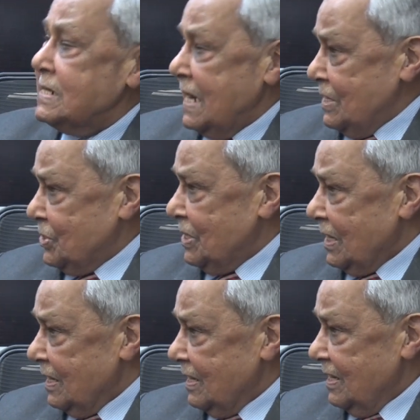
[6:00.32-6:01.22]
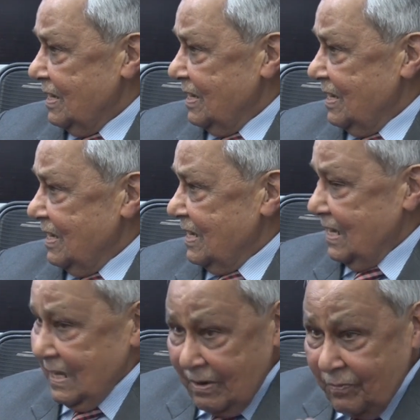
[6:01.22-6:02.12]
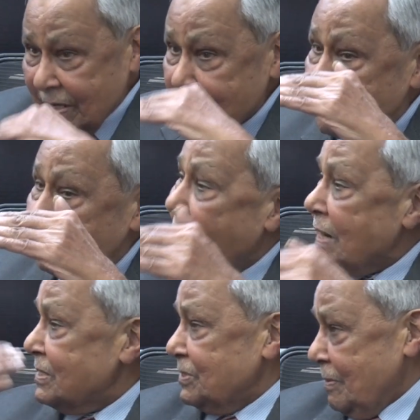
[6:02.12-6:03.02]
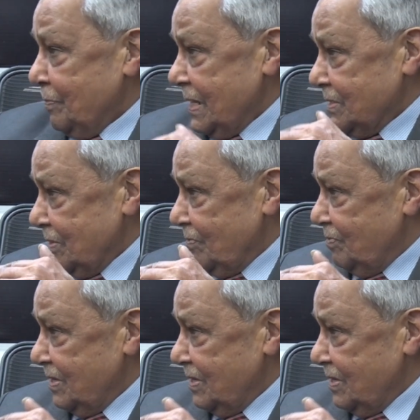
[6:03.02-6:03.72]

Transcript: nature if it is participative.